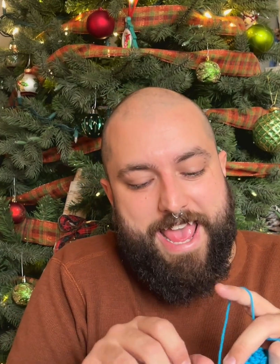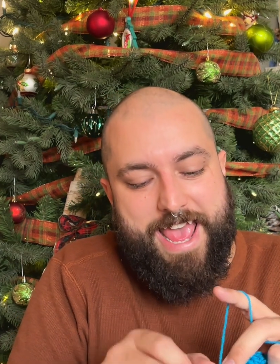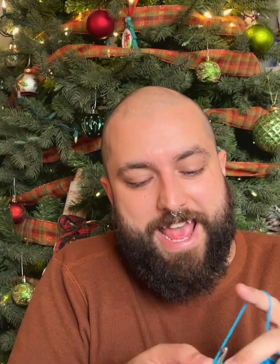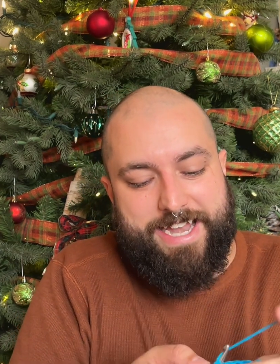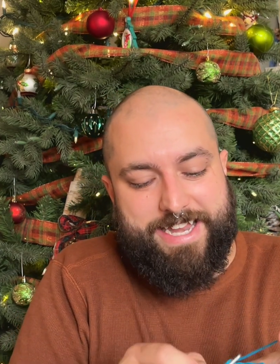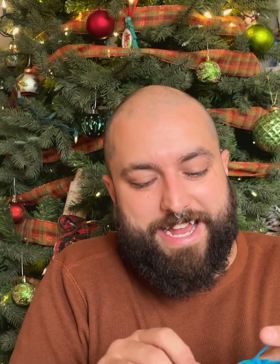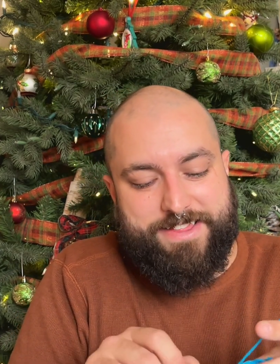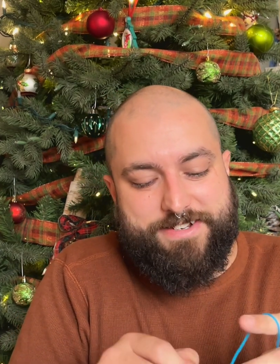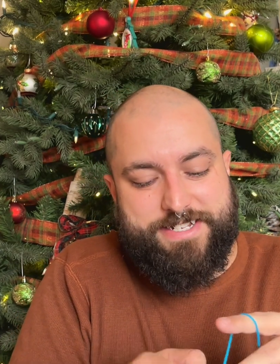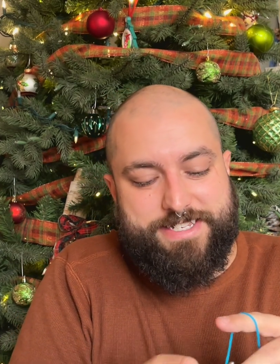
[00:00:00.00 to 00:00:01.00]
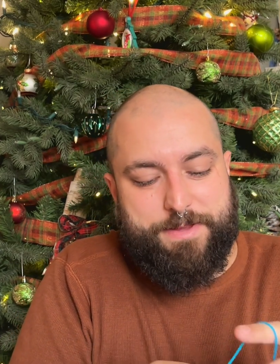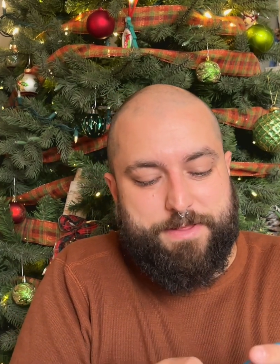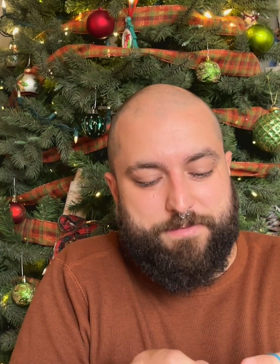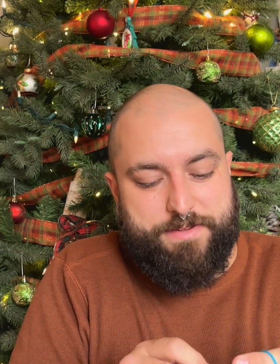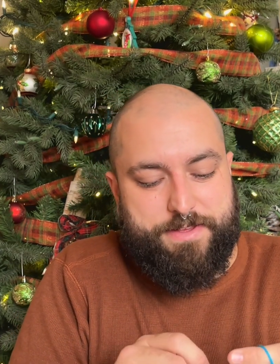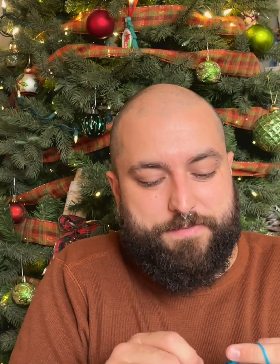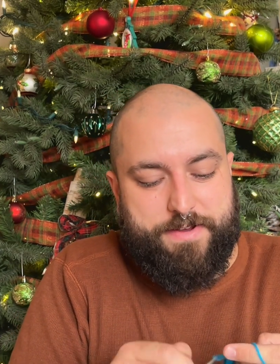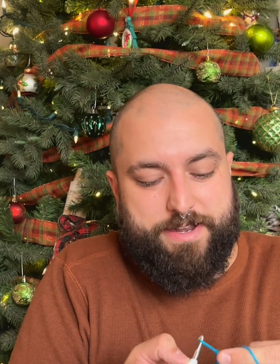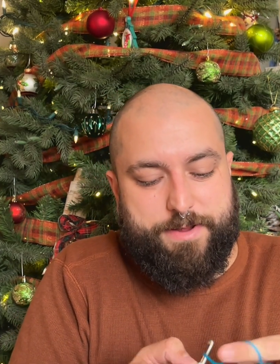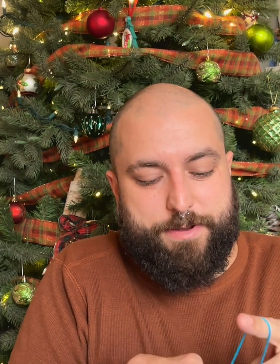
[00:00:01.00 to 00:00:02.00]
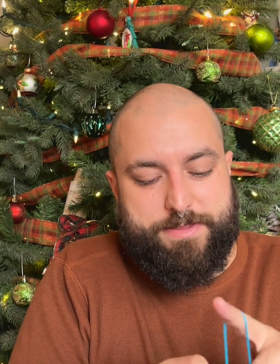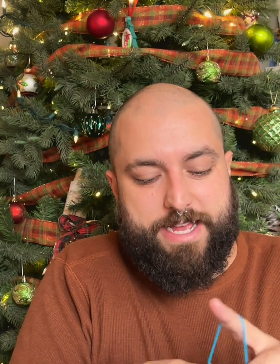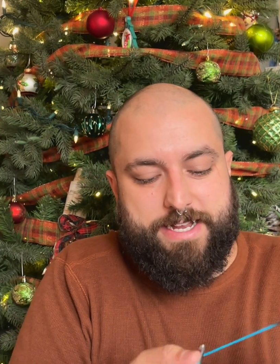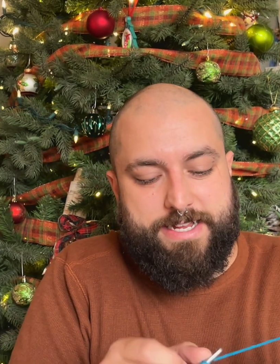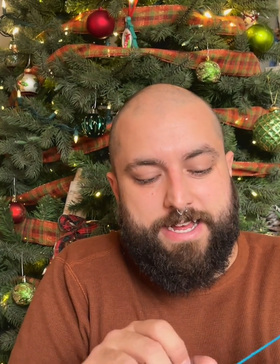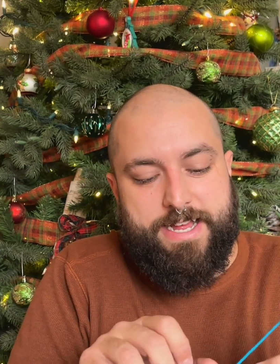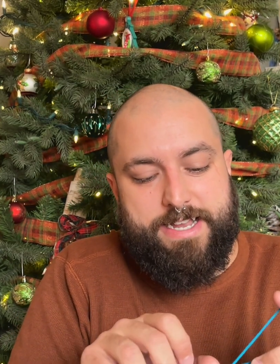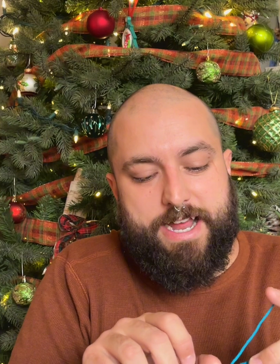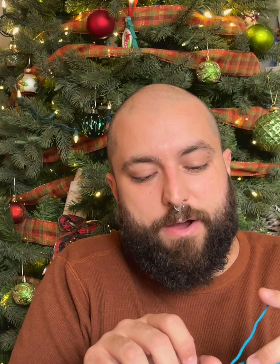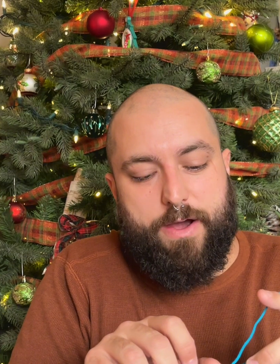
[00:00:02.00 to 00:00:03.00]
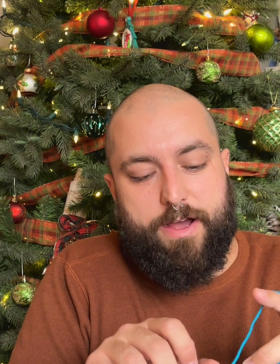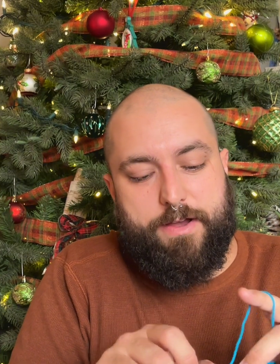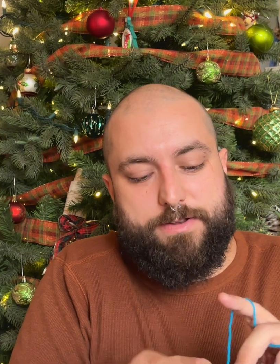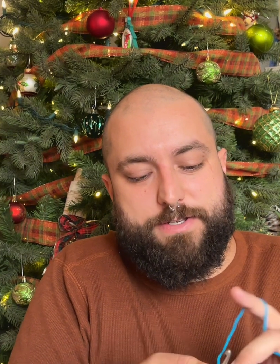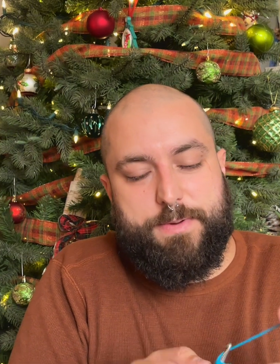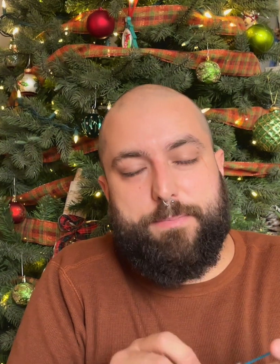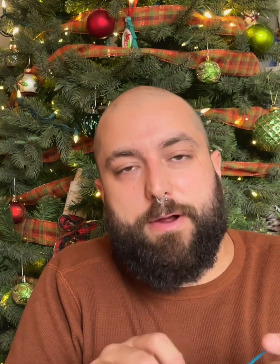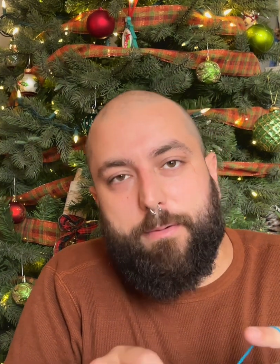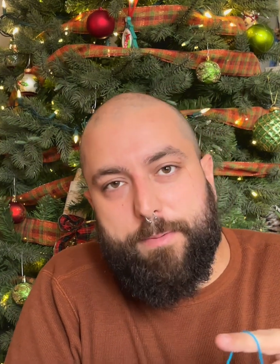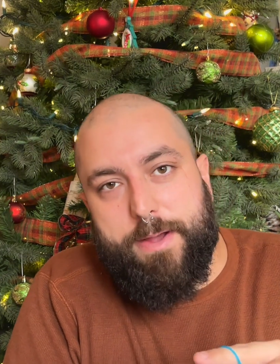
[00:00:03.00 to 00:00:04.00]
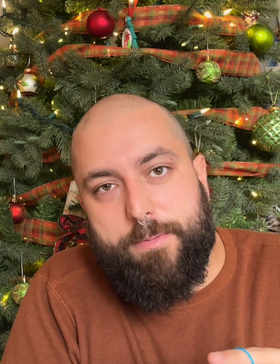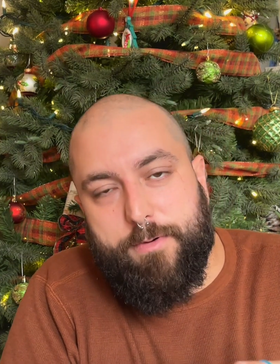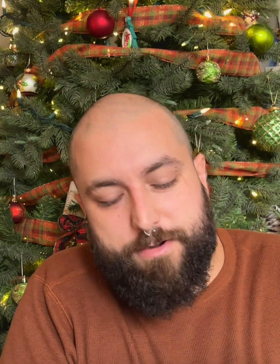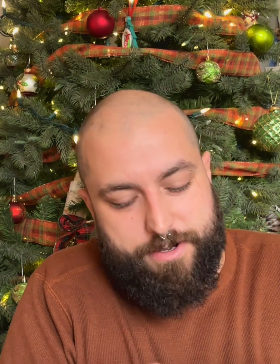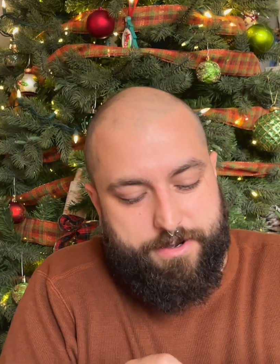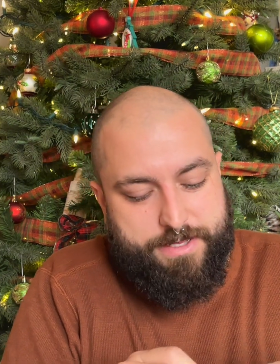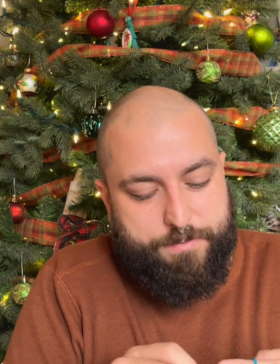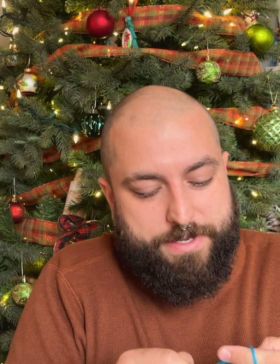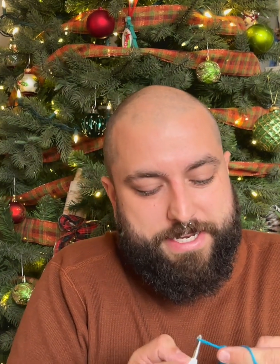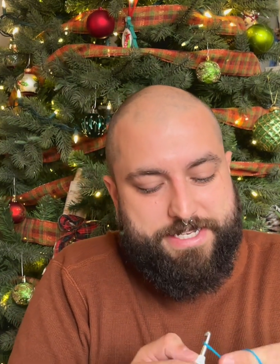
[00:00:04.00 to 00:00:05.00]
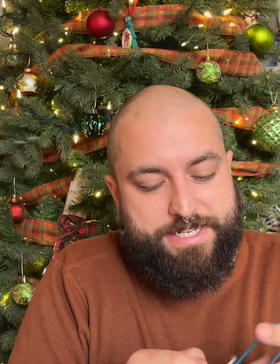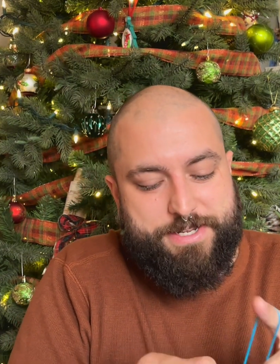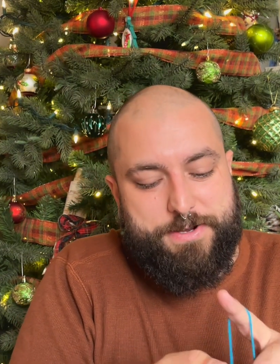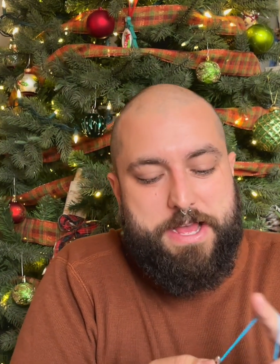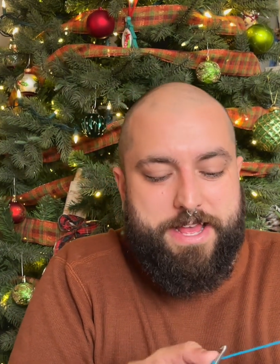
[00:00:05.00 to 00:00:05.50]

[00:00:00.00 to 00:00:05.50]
And yeah, there's just something really fun about that. Now, do we probably buy more yarn than we need to?